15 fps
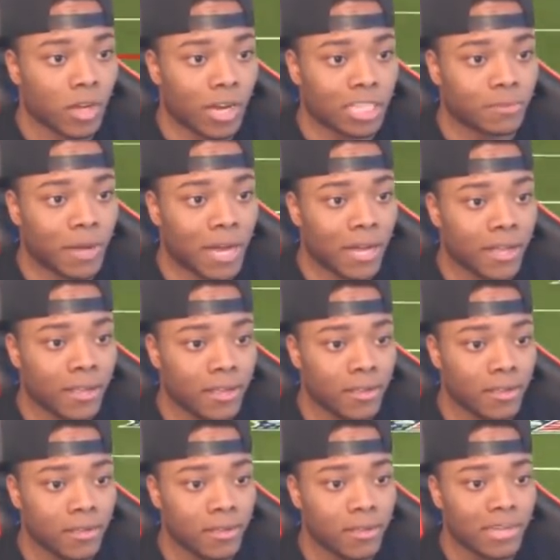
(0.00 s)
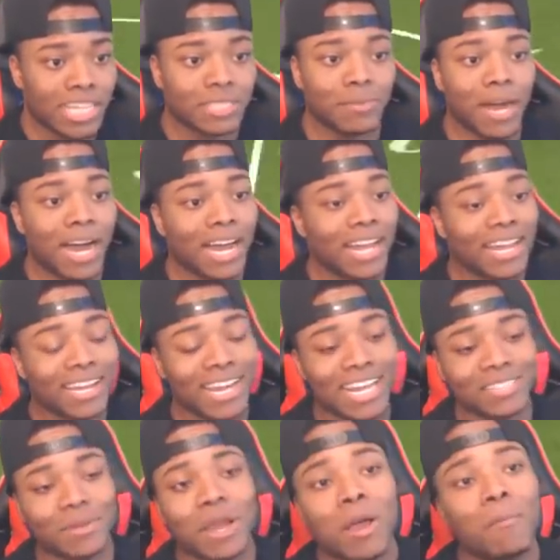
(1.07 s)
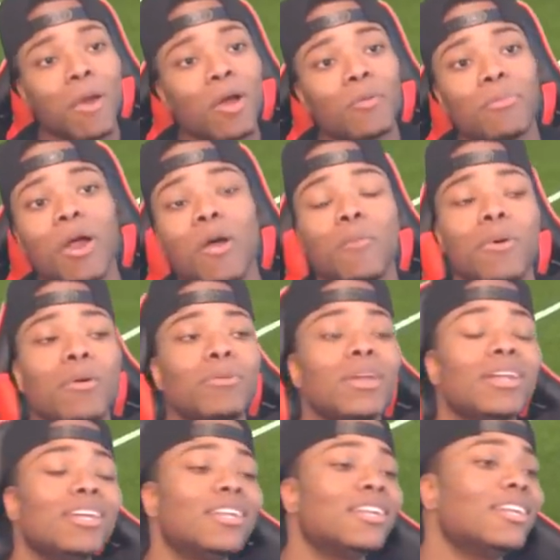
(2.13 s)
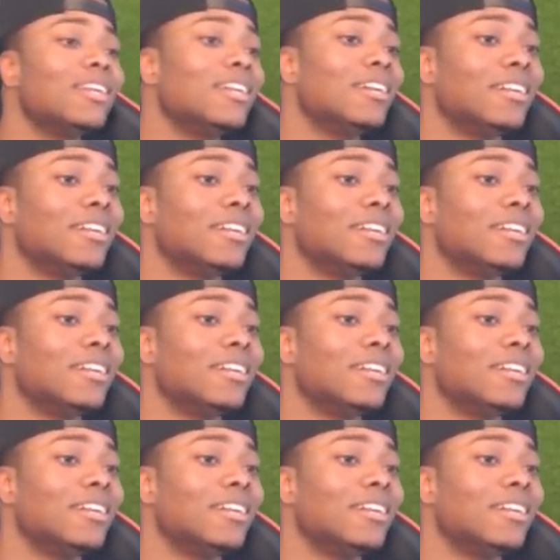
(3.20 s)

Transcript: Oh, that's mine. That's mine. That's the, bro, bro, bro. Look, look, look, look,